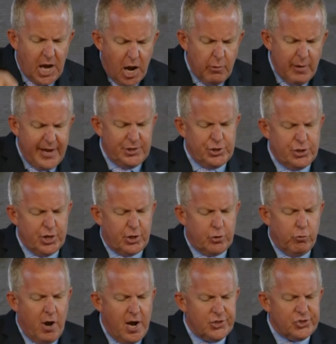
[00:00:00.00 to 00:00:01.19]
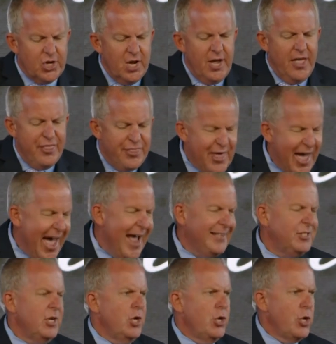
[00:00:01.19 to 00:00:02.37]
going to the cross
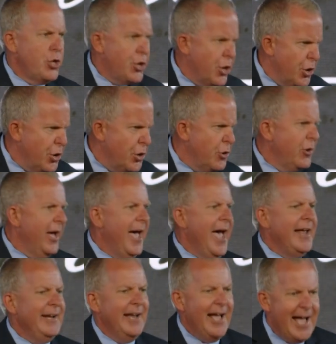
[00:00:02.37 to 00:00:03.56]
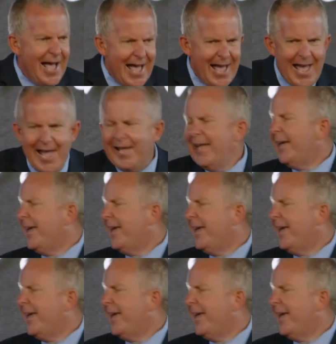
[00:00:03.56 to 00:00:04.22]
that you and I